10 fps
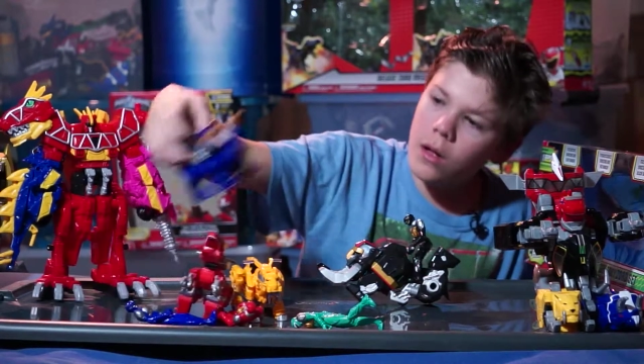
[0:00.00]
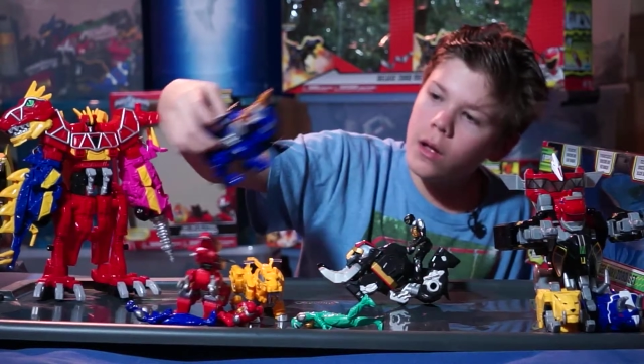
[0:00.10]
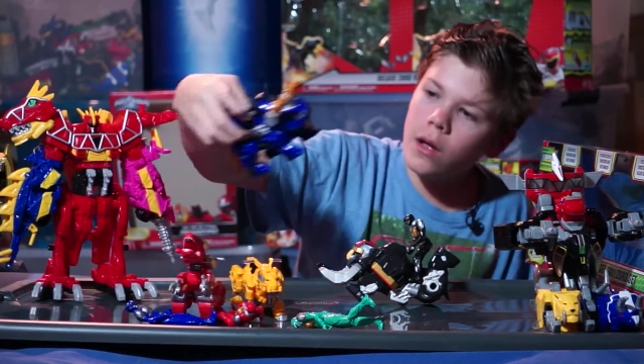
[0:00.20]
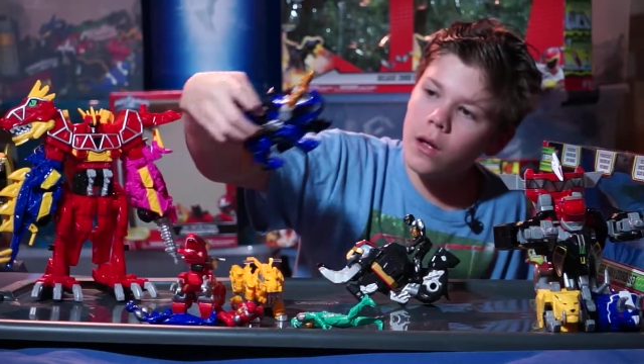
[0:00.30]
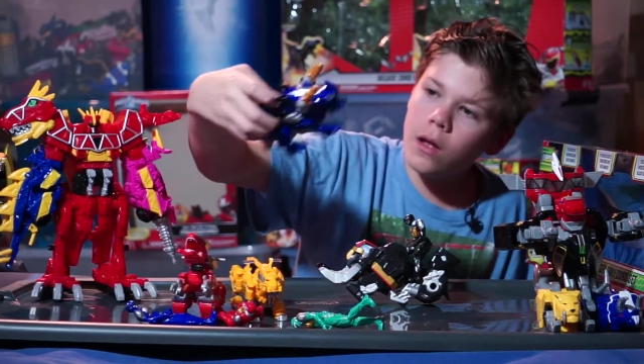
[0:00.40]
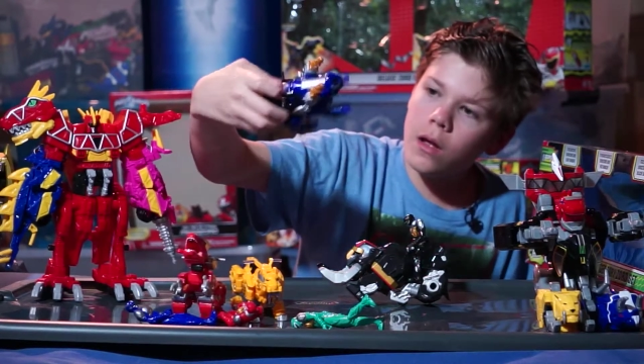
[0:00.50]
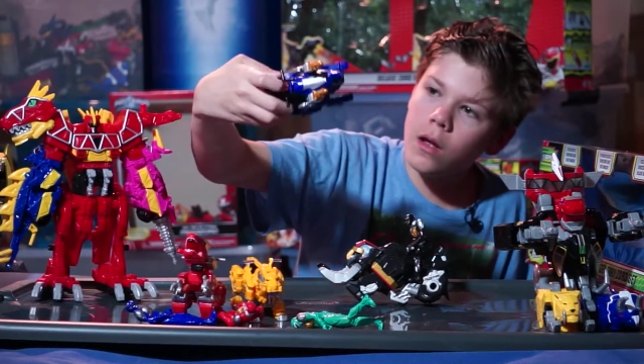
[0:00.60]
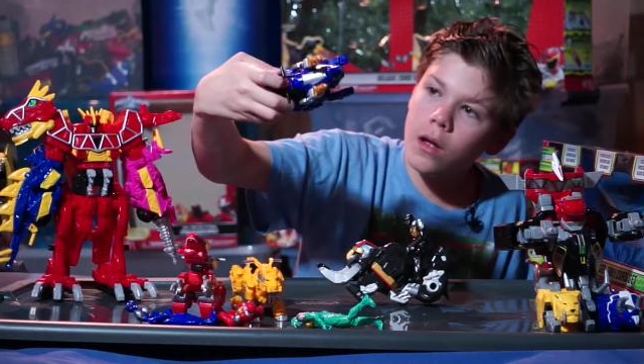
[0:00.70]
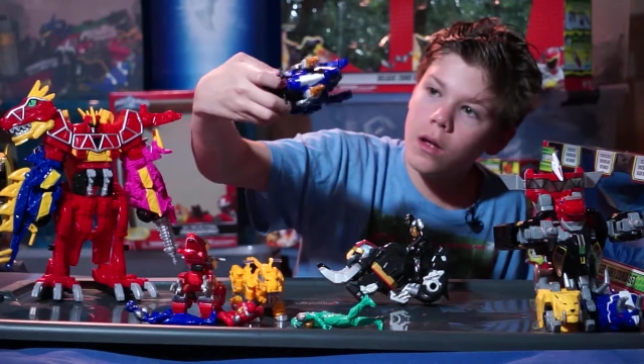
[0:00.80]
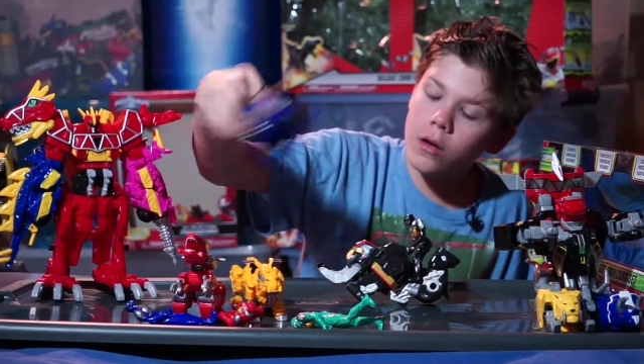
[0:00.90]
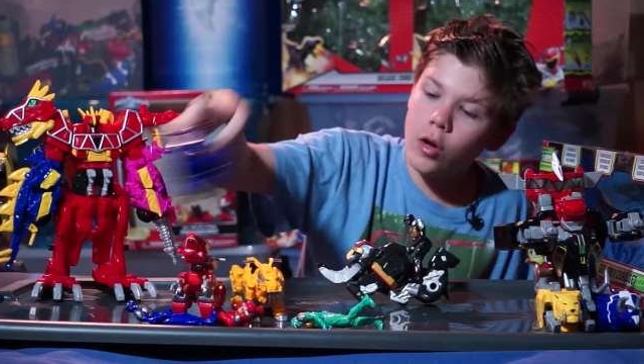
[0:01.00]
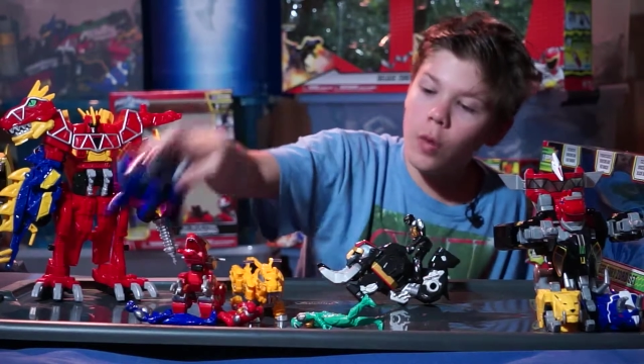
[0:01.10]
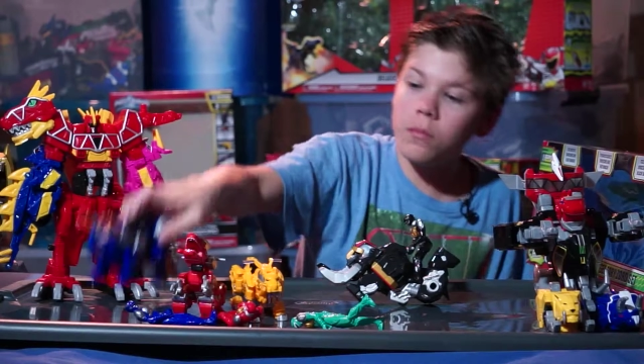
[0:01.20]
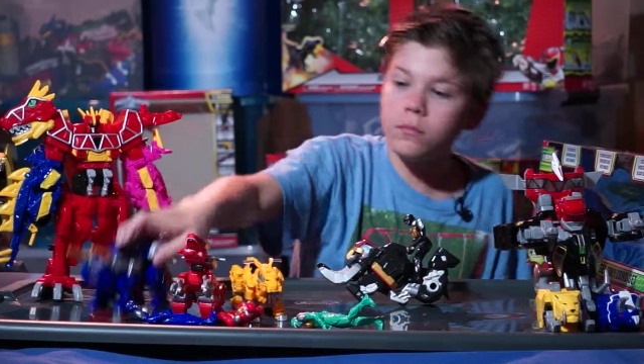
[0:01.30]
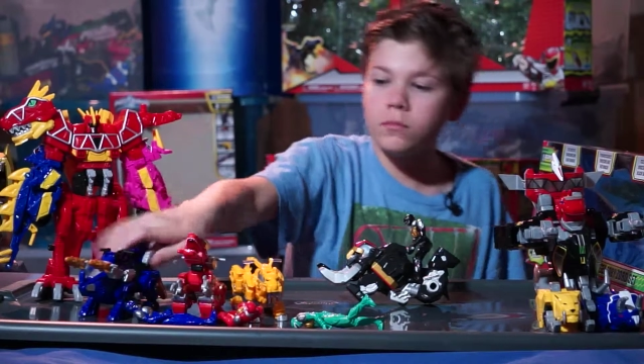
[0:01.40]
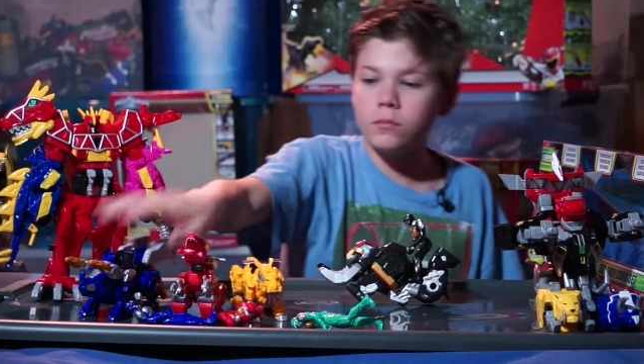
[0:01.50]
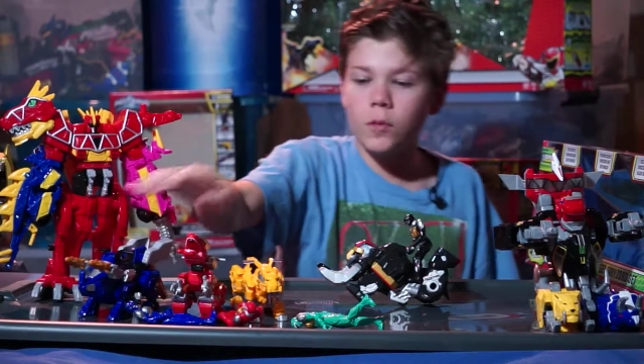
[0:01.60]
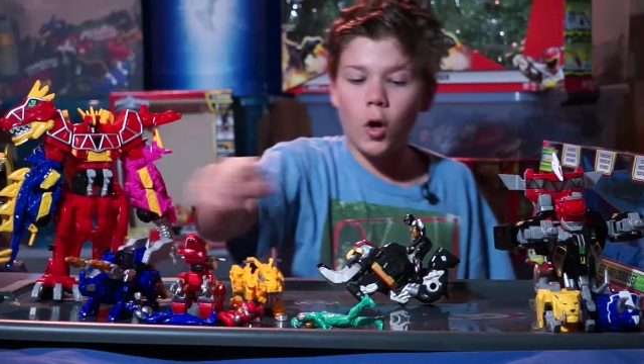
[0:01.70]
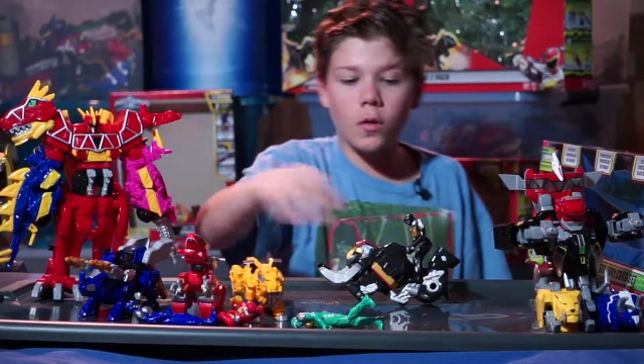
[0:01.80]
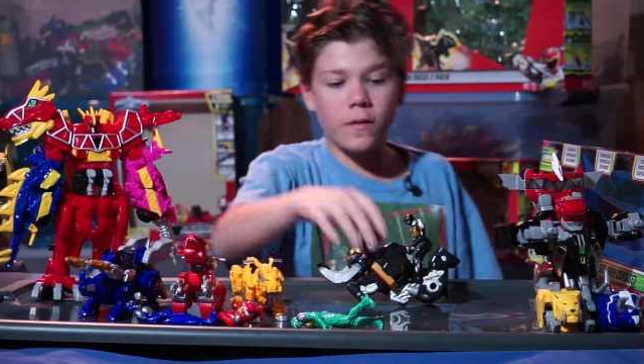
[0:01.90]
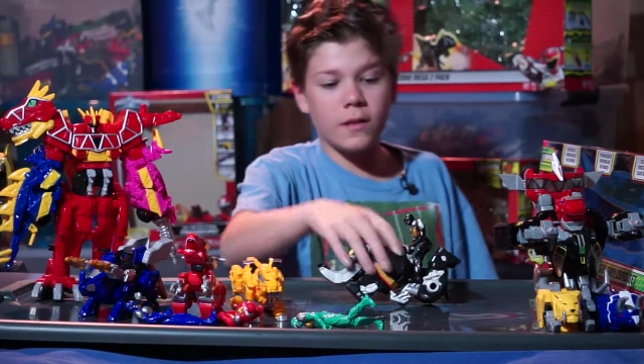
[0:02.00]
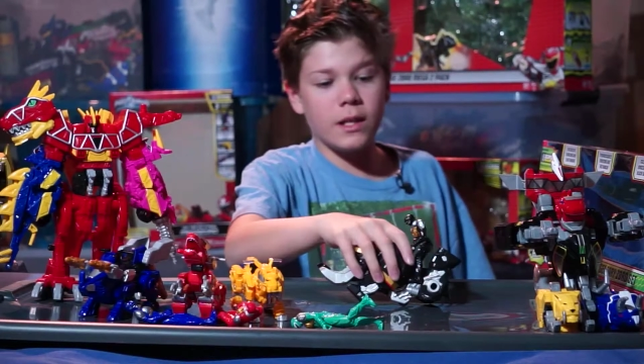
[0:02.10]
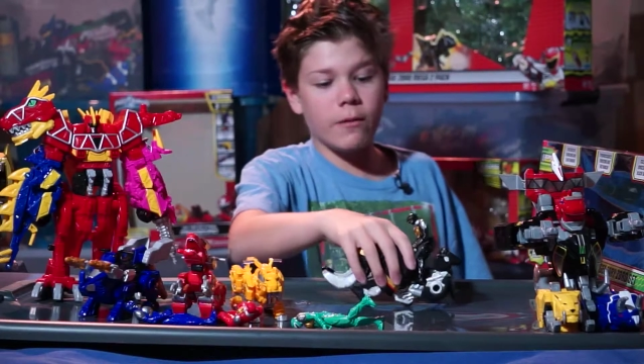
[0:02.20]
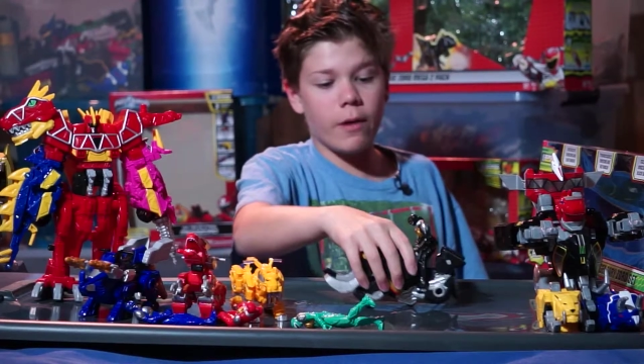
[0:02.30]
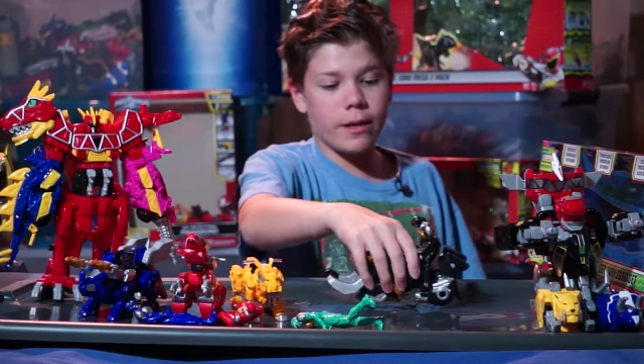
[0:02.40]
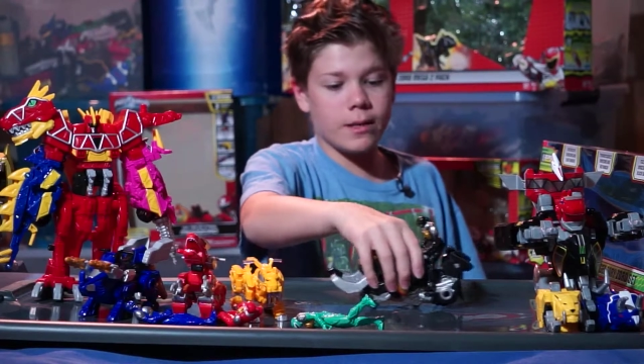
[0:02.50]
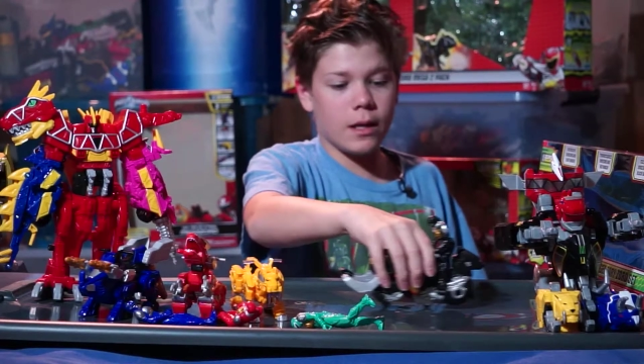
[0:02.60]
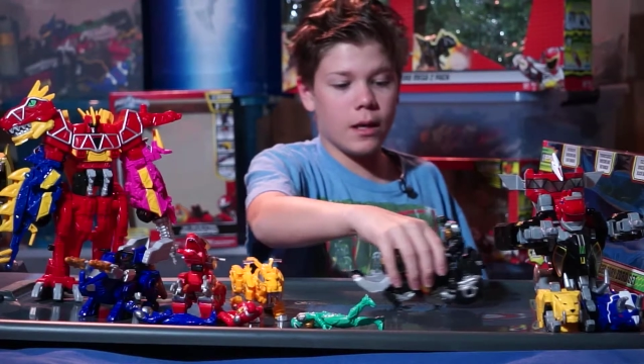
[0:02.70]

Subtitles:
And, nope. Only the T-Rex